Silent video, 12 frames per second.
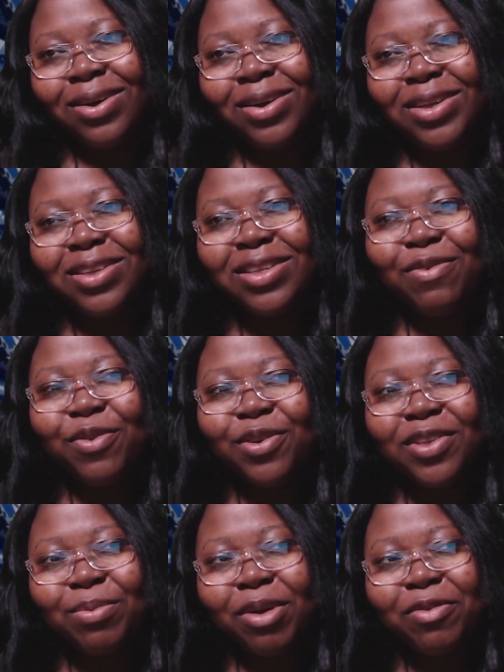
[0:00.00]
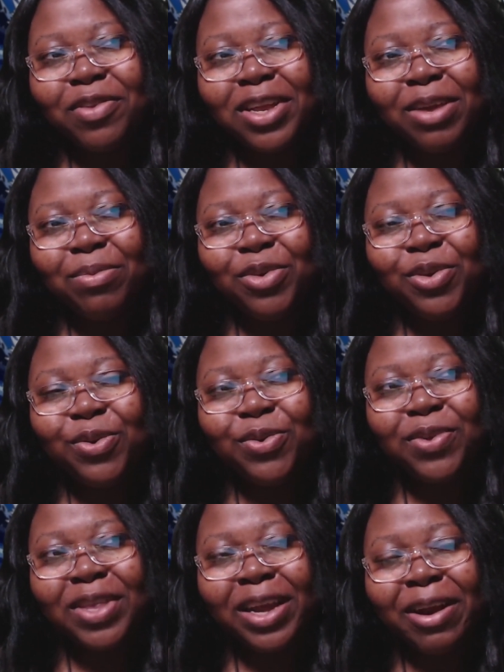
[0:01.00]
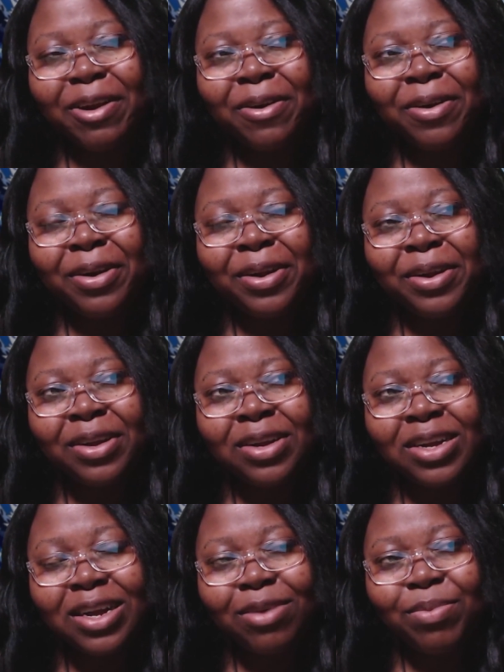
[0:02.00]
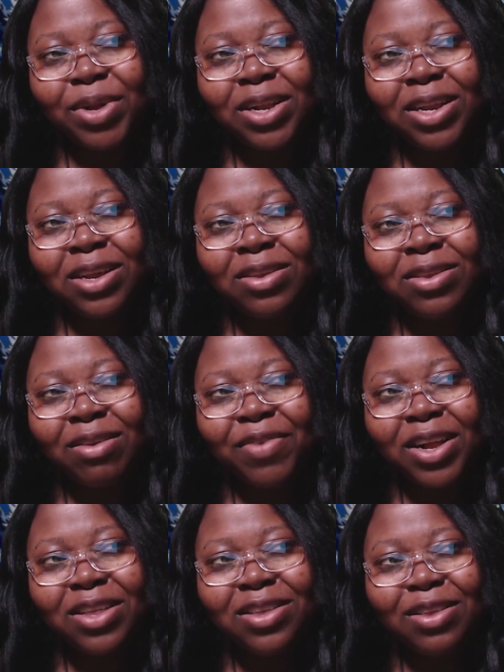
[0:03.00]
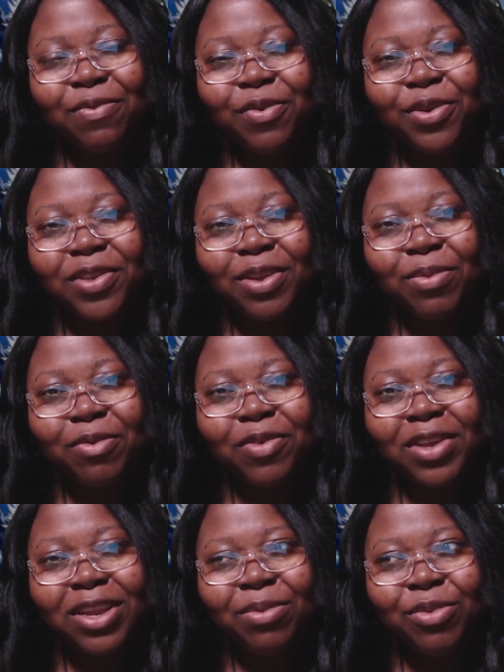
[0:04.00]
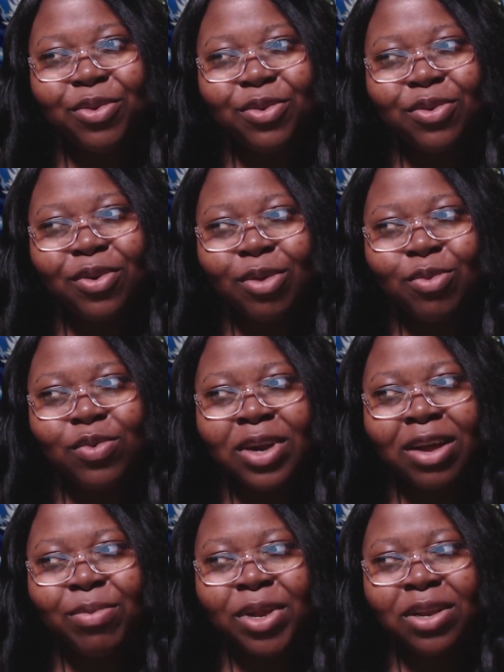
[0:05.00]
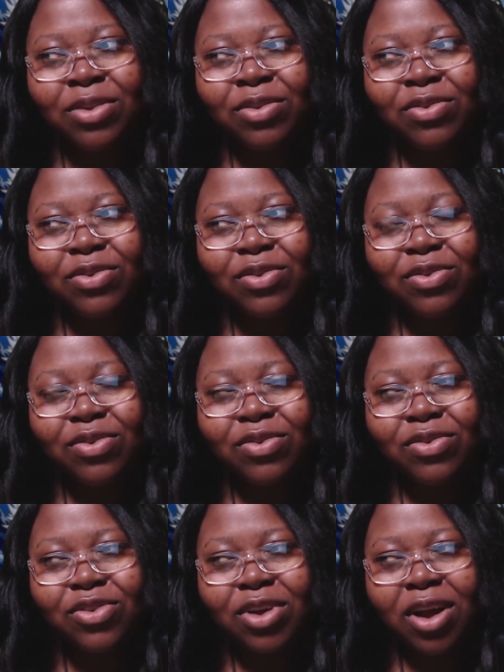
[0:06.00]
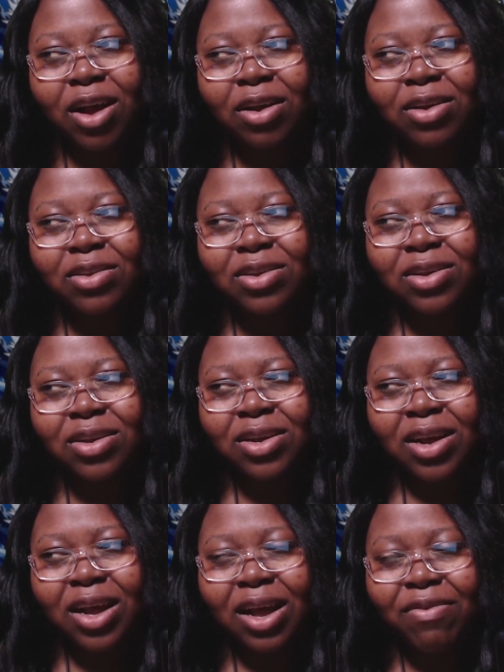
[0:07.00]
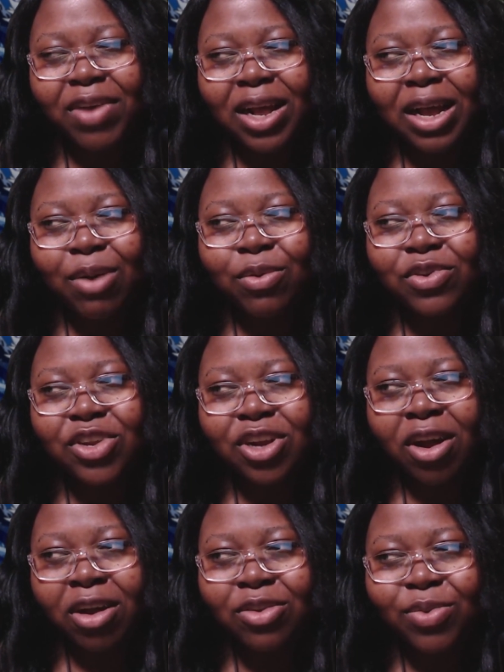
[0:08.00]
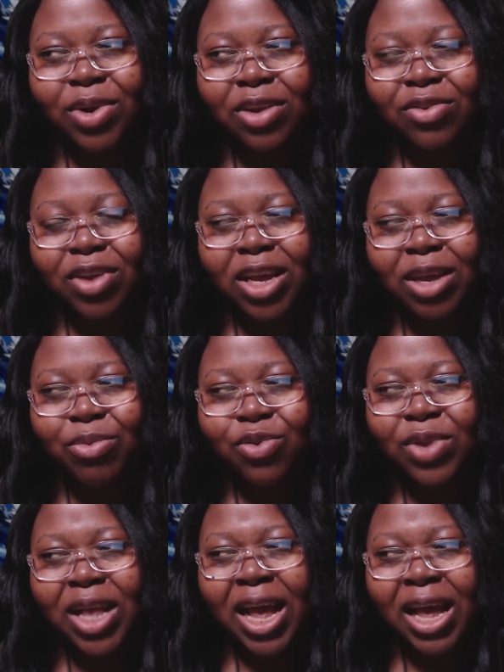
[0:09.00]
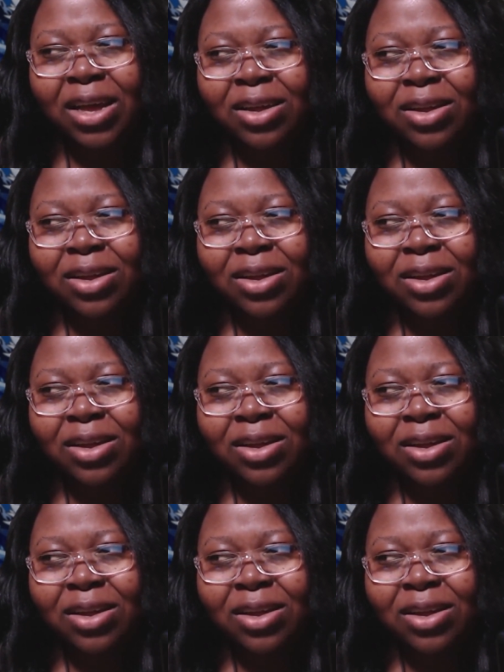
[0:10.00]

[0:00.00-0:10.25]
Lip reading: Is this the first time I've seen him use their abilities? I feel like this is the first time I've seen him use, or I wouldn't have been shocked. I feel like I was shocked when I saw him do that.